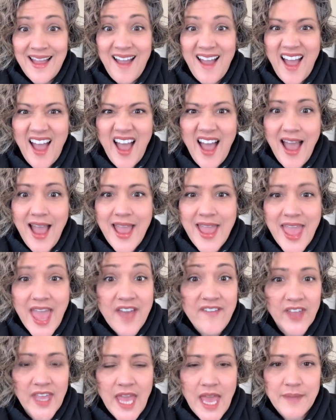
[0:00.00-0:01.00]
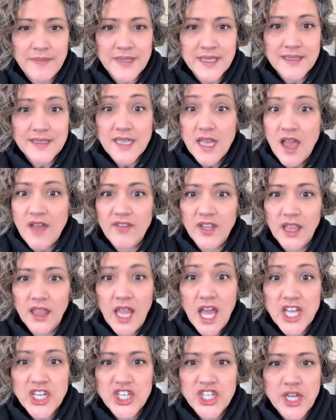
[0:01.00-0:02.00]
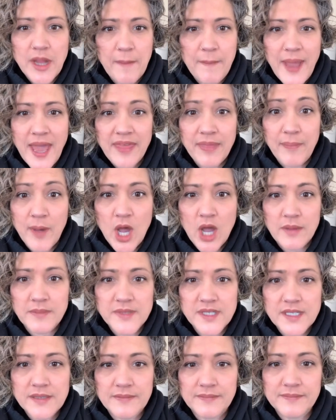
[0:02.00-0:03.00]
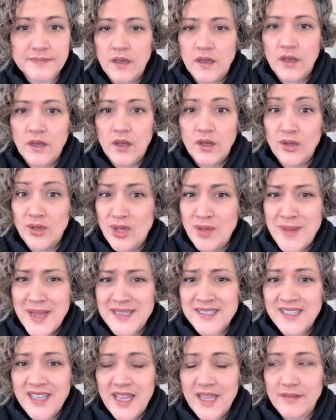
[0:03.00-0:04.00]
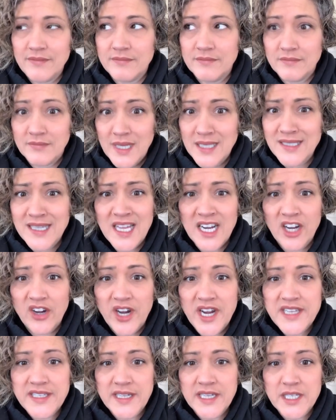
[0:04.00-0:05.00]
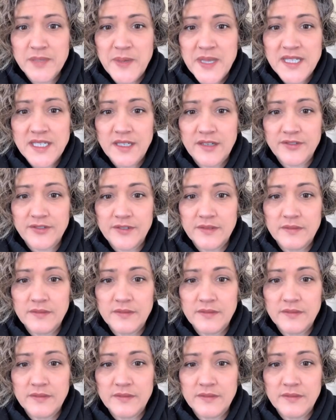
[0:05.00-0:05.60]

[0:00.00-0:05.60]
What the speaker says: I have a cabinet of Lush bath bombs. You might say, that's kind of crazy expensive.